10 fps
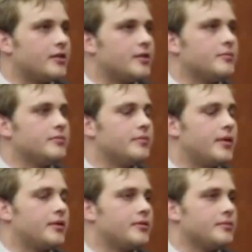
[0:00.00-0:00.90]

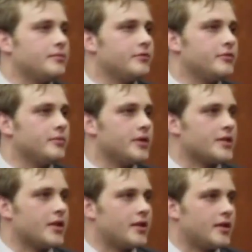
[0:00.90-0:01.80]
details he can
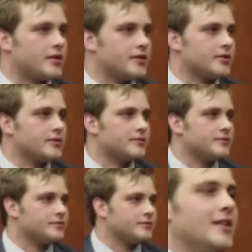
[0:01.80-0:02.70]
recall very
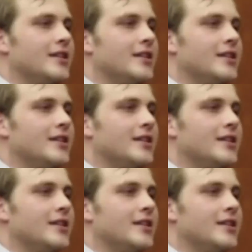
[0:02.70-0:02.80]
specifically,